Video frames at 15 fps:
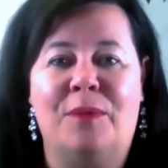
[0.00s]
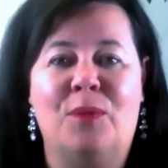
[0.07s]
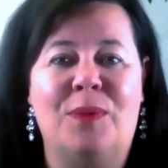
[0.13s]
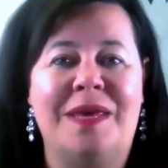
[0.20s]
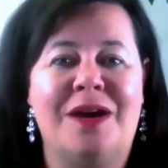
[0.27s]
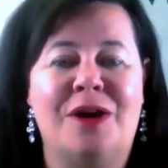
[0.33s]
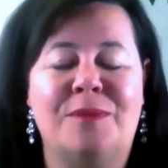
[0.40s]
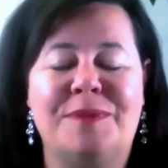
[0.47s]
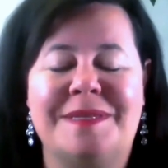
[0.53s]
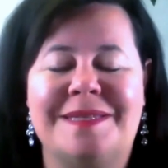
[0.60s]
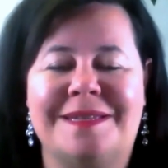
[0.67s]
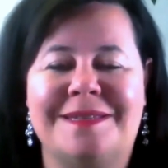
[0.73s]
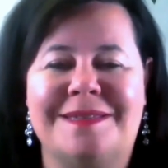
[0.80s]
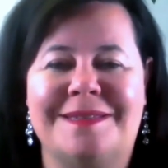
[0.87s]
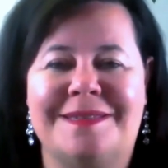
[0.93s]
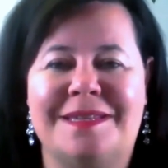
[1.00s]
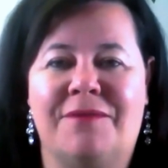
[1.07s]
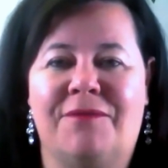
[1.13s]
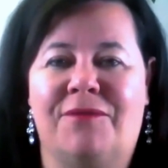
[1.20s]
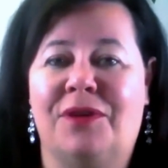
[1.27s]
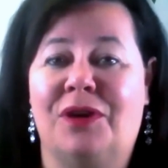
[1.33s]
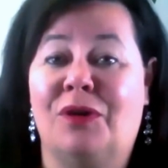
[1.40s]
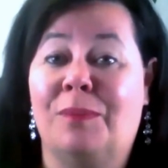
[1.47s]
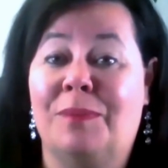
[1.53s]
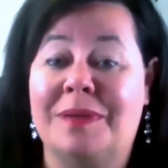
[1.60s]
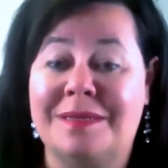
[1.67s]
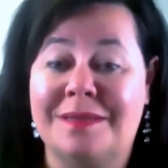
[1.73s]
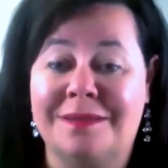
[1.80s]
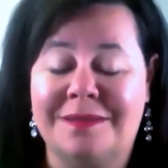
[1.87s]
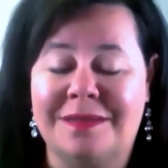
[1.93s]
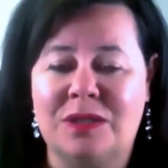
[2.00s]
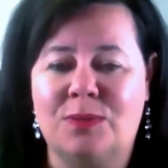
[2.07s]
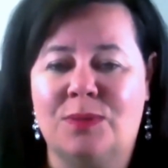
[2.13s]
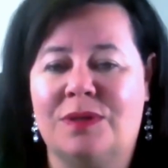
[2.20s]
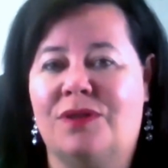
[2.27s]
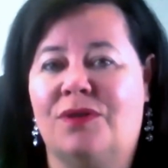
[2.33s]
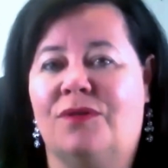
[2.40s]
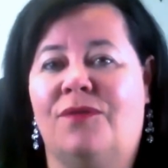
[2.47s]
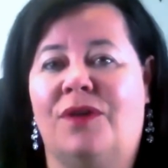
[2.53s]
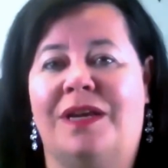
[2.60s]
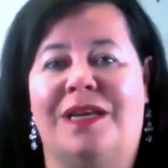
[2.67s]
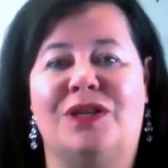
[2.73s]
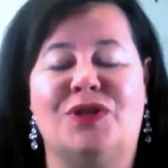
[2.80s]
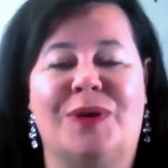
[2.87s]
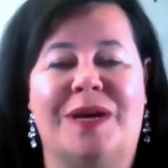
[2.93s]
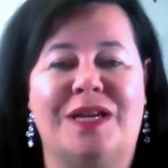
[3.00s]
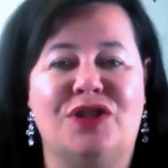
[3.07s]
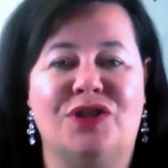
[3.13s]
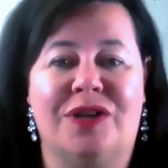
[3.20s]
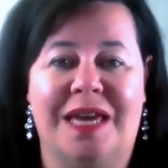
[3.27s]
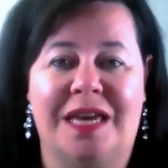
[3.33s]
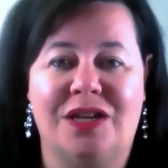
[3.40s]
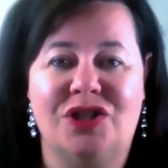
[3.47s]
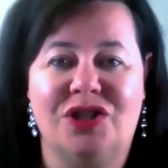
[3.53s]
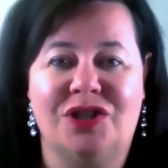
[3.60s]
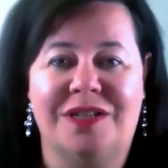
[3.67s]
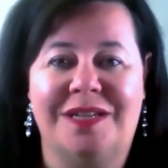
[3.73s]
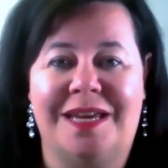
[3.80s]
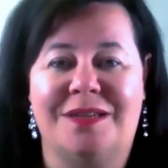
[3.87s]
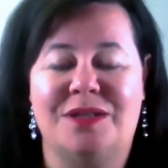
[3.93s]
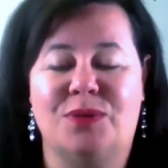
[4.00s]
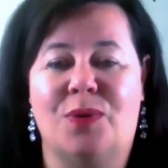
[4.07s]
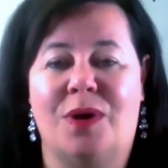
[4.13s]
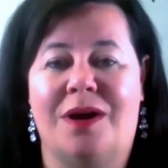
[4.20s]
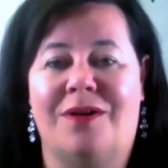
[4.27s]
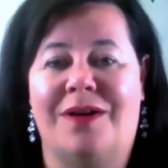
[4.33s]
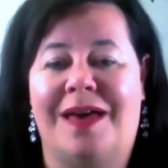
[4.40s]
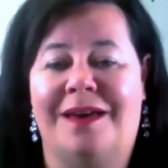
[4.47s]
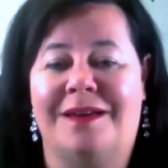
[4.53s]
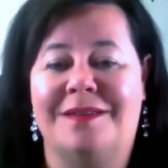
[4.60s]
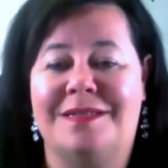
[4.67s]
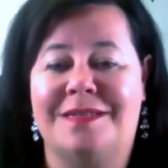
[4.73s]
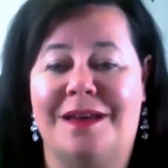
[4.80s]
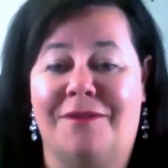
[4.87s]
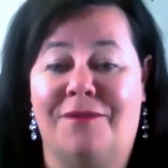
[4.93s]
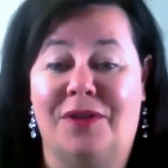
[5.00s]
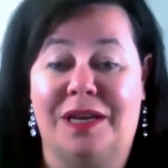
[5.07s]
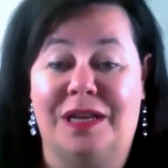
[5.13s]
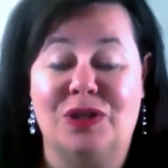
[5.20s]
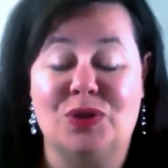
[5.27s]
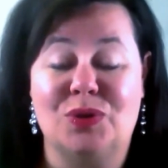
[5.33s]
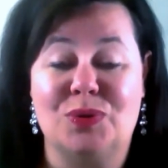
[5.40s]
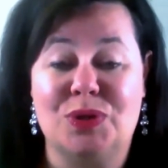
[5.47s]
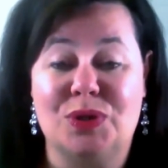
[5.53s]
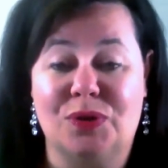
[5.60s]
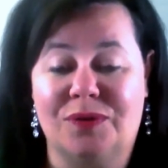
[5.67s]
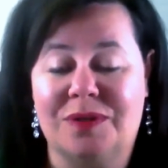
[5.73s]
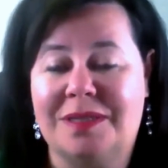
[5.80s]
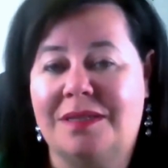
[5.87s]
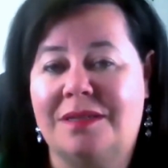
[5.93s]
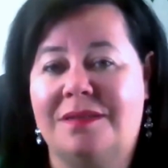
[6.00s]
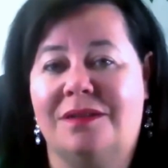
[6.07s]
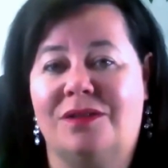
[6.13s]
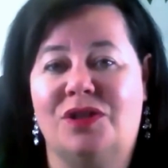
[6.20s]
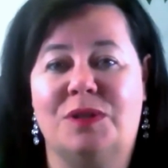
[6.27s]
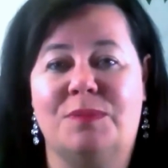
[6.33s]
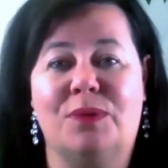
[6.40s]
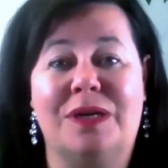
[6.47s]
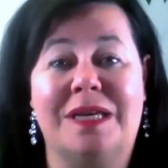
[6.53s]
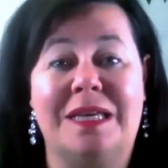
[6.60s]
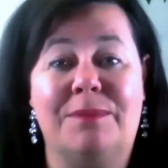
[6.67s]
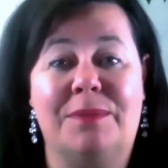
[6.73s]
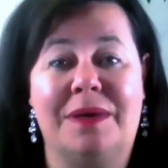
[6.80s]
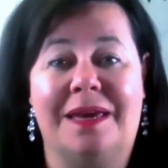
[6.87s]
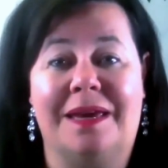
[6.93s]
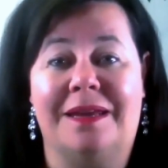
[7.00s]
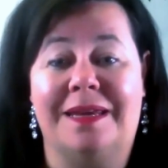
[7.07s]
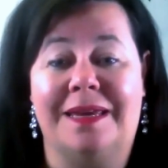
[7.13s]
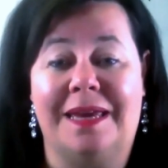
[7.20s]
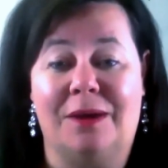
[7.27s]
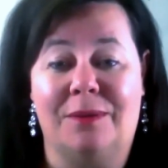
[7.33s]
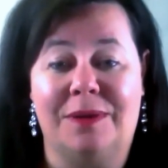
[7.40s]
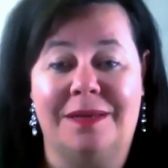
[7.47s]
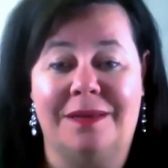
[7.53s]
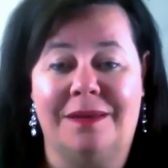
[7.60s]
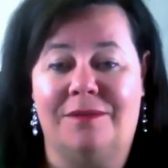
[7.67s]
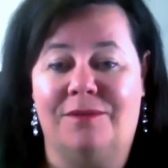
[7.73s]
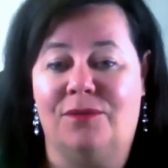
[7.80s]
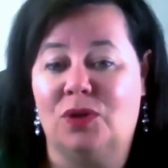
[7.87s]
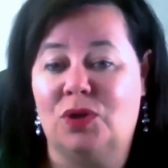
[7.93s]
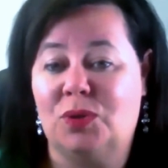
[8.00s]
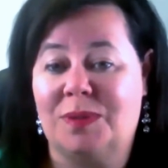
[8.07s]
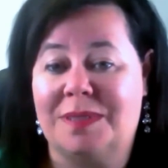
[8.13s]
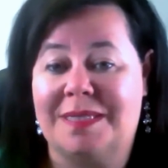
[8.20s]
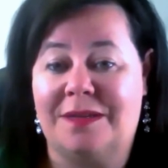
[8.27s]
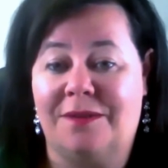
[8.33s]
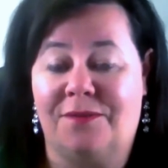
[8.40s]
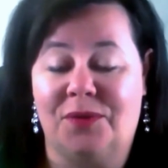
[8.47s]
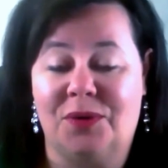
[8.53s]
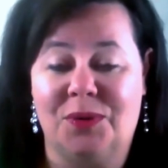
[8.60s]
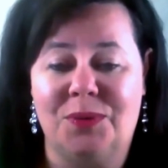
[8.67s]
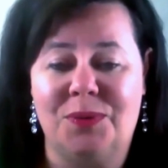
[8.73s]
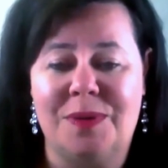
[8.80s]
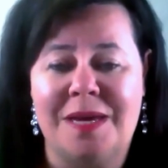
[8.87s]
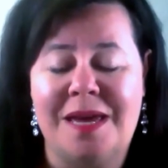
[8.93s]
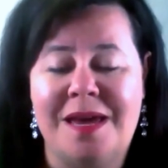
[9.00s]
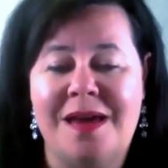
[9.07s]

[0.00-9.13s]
We help 6- and 7-figure businesses with their financial education, as well as financial services such as bookkeeping and accounting and virtual CFO.